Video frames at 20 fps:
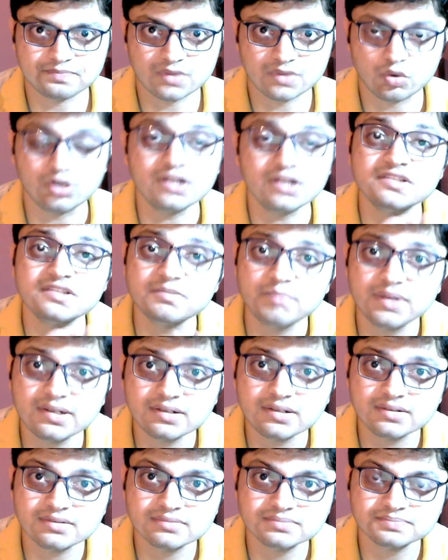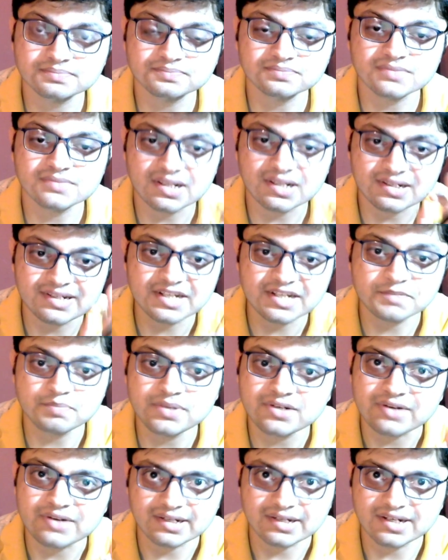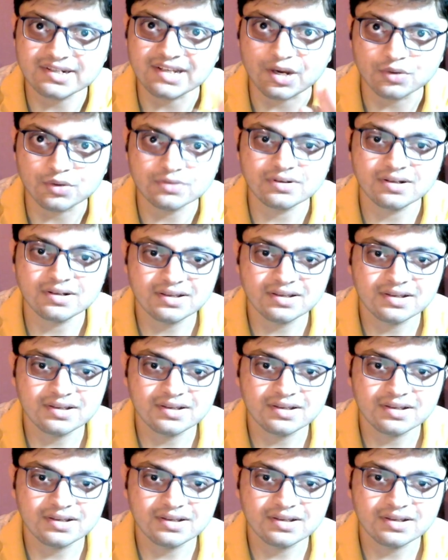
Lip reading: What does it mean? Let me write it down.